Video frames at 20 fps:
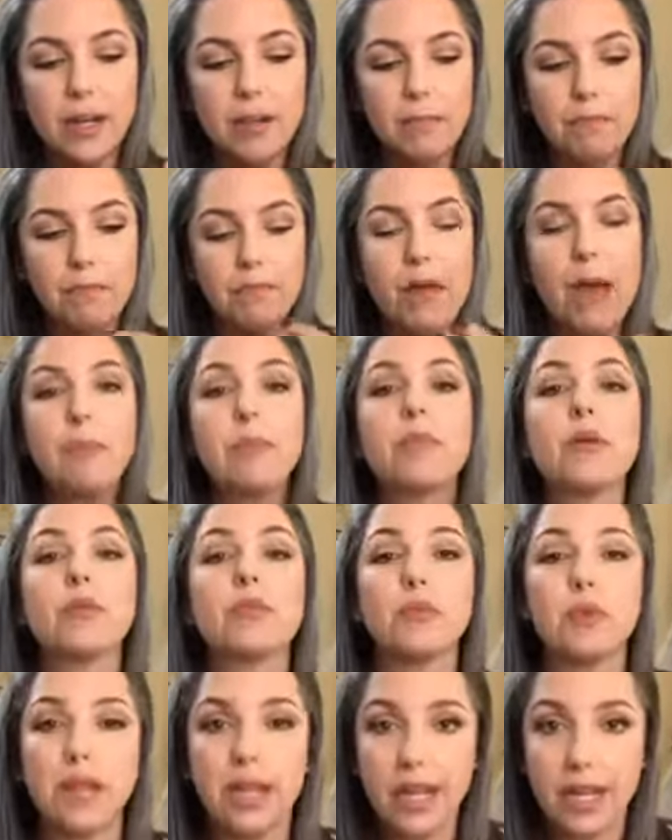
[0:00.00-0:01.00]

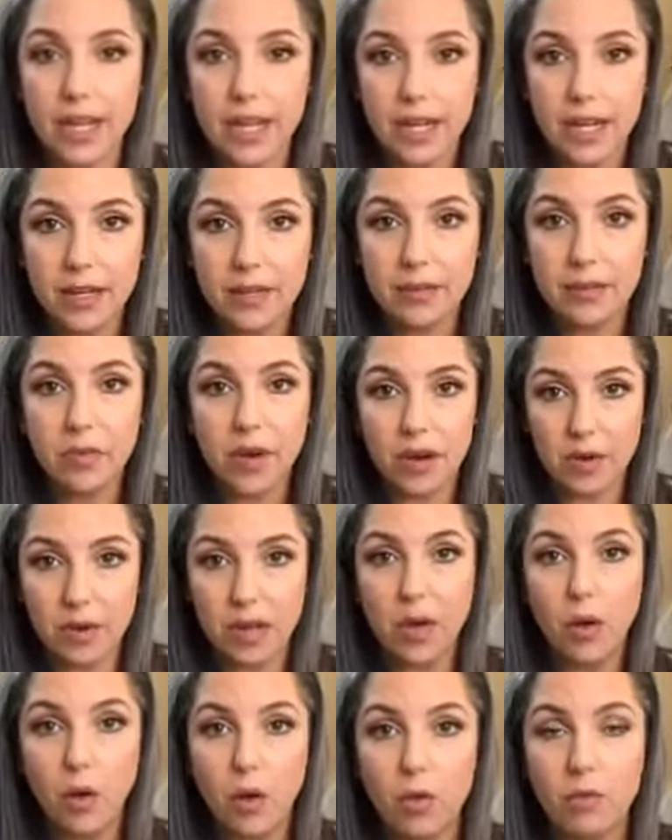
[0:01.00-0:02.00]
memory, where we
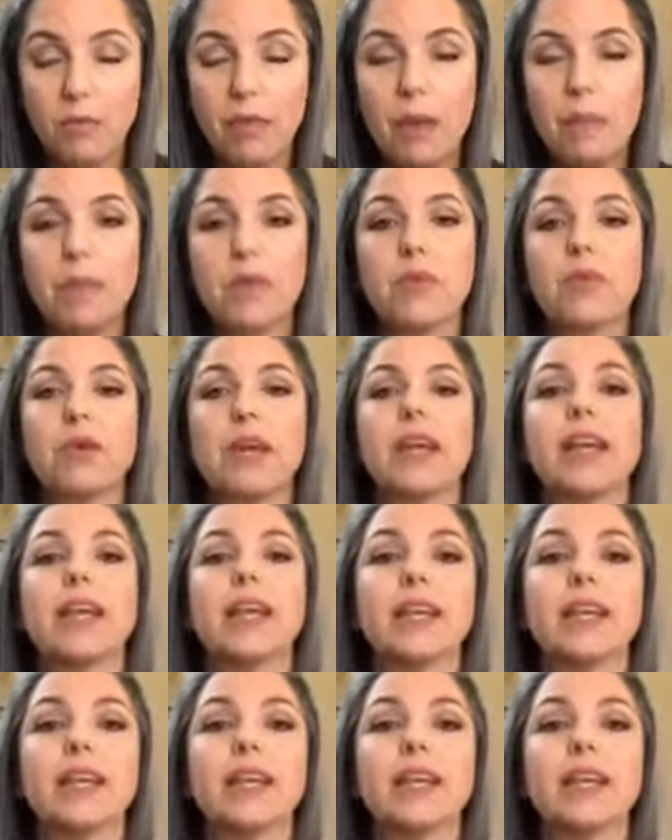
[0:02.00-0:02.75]
hold memory,